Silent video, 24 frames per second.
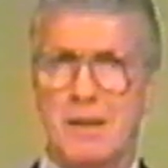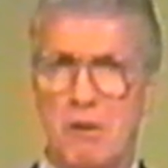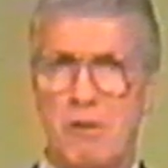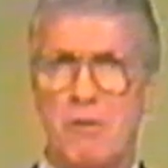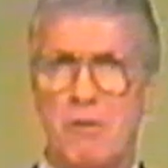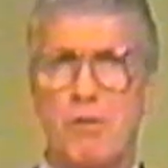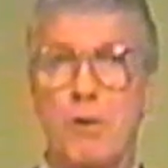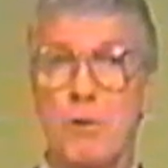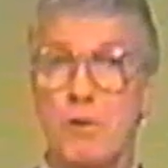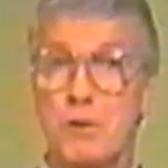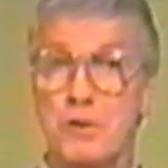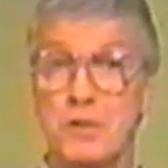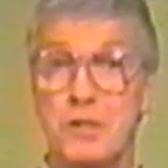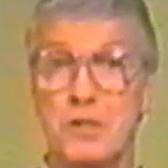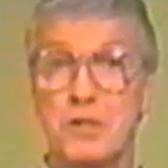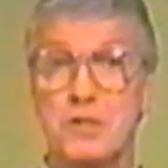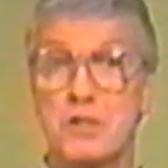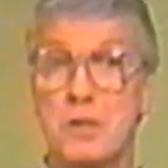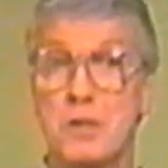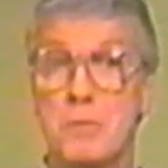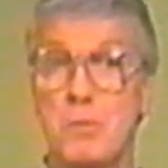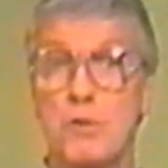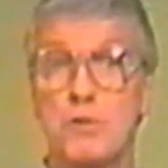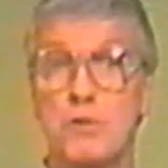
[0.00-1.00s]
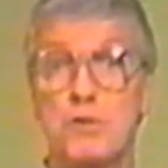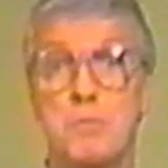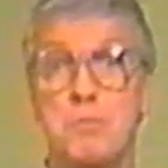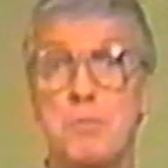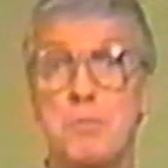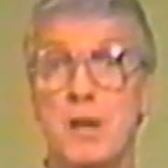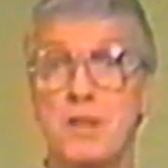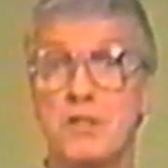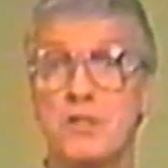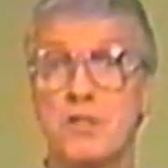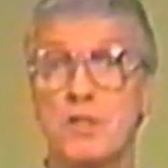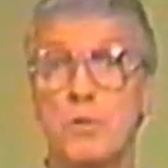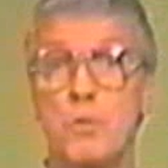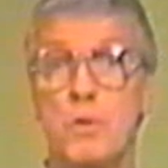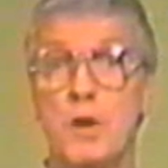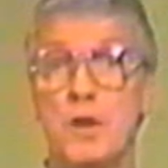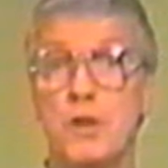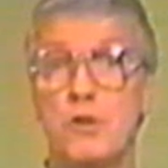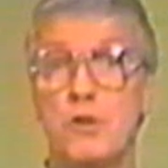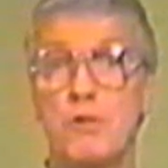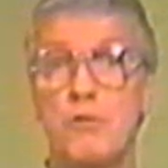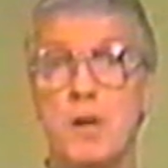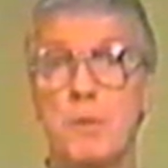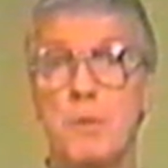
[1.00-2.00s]
of course, this is the most basic way to
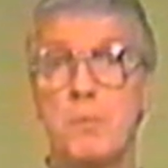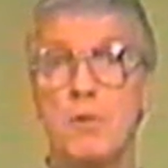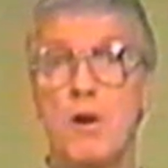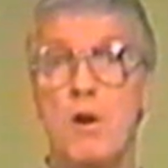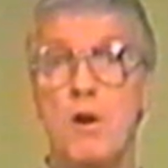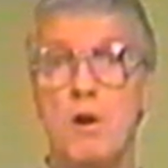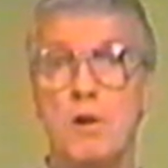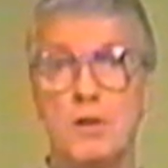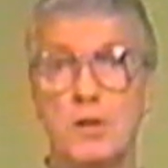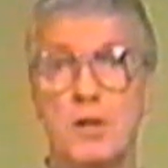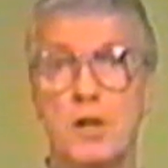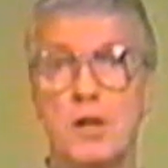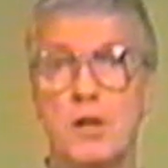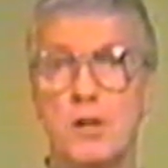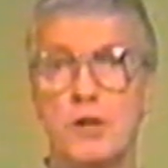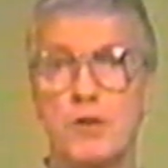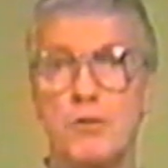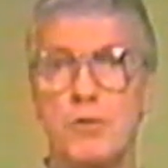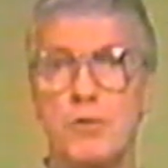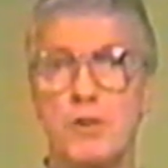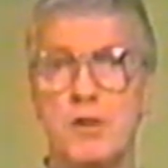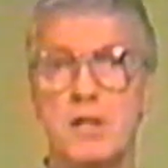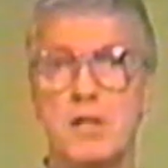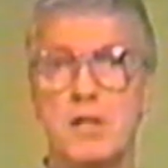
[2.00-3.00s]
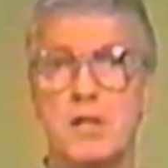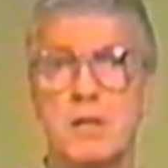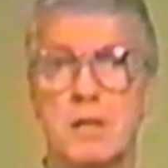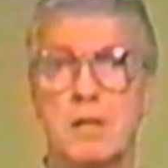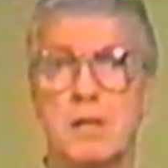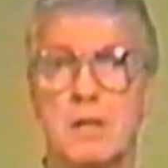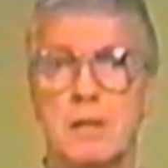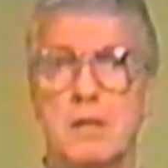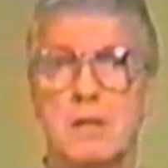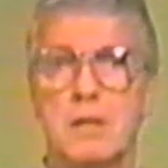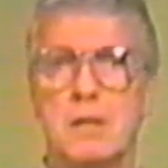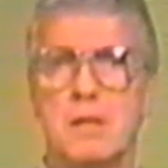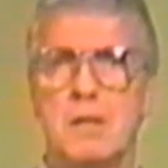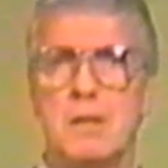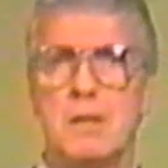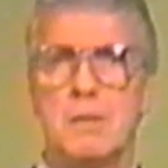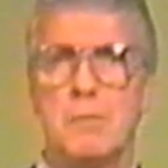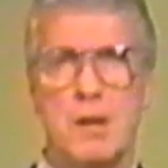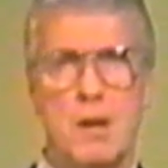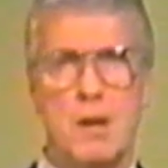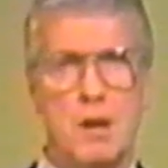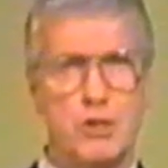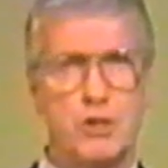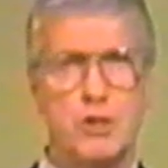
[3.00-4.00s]
drape garland on a tree,
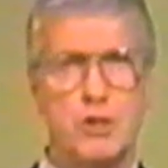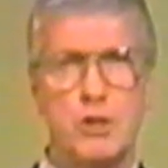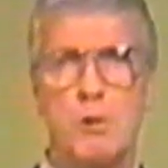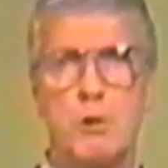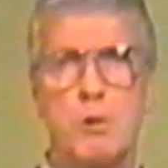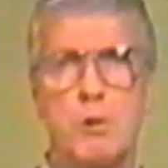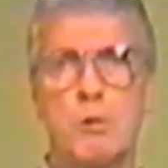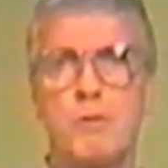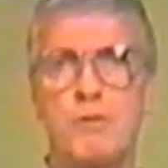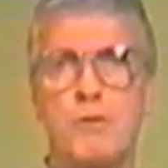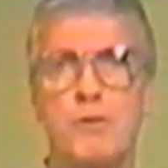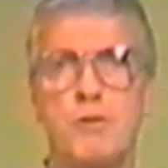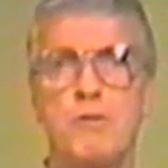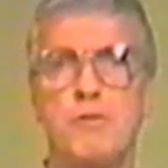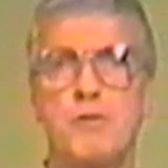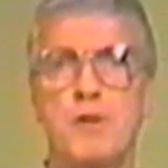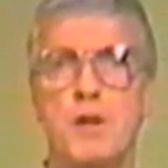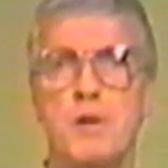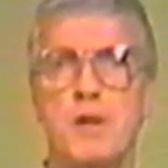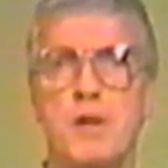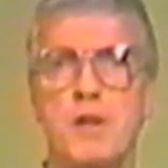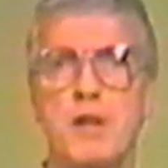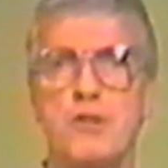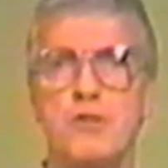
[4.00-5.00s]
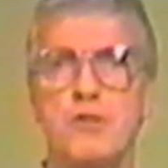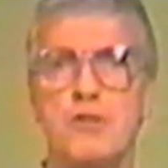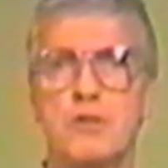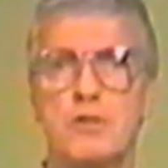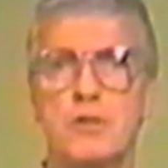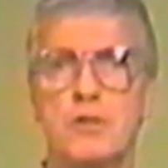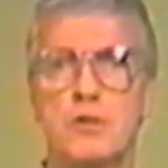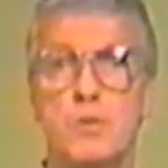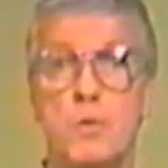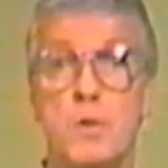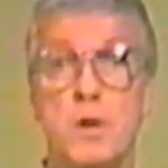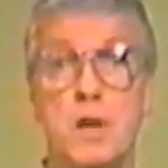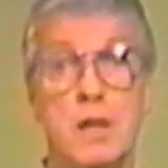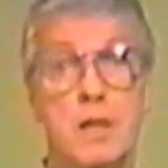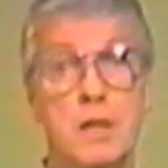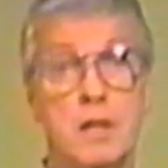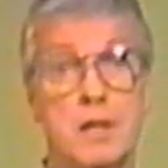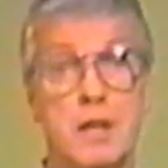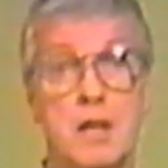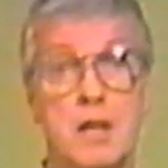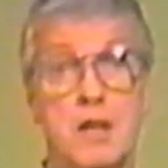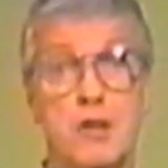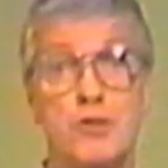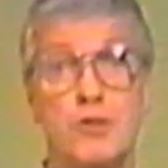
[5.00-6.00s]
but I'll show you a few variations as well in
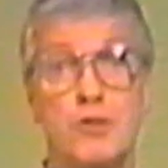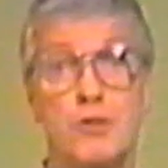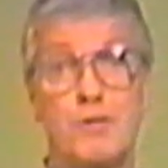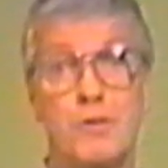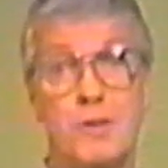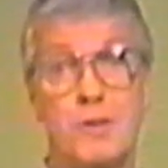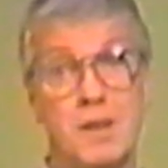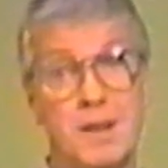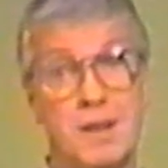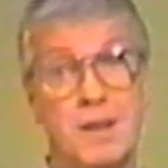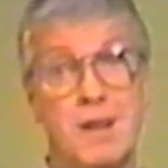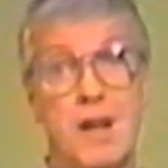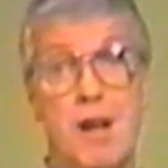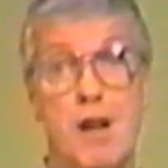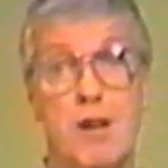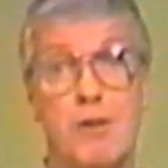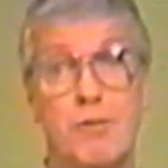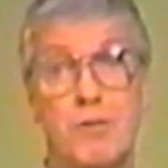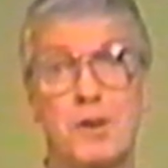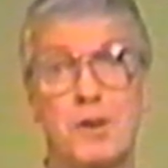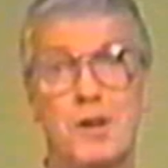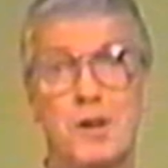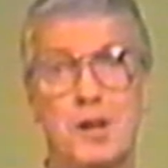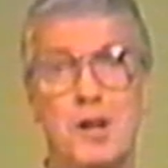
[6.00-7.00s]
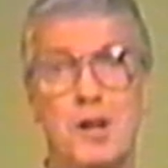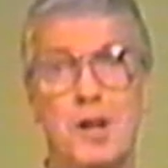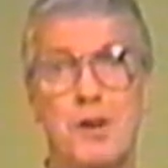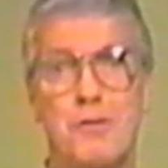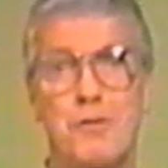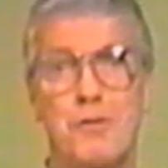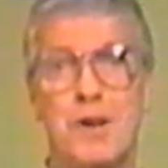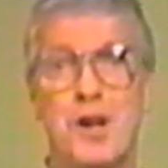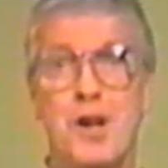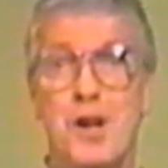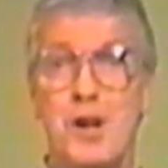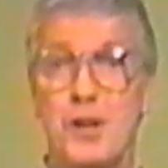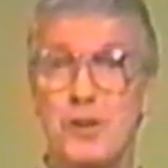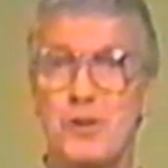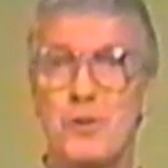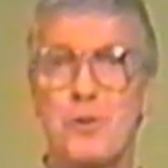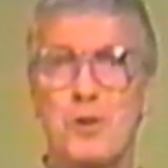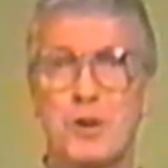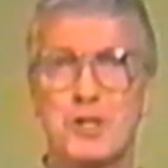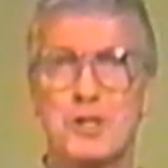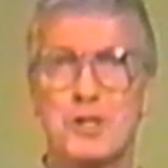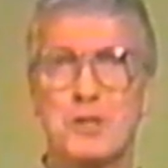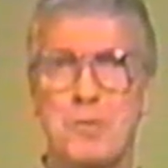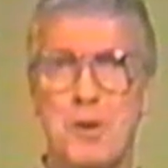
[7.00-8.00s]
case you're feeling confident enough to
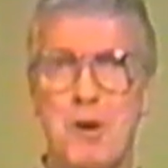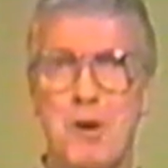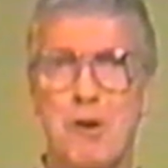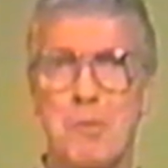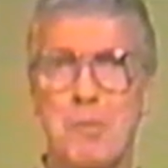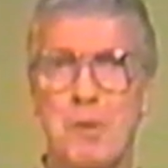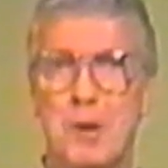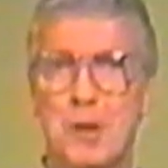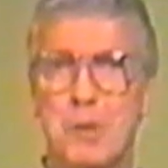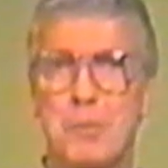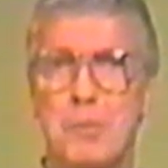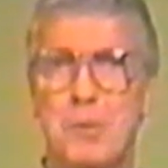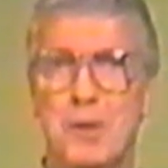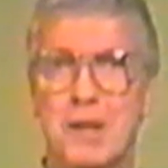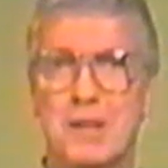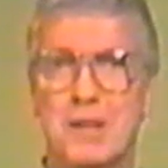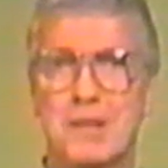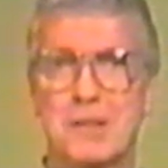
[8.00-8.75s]
experiment a bit.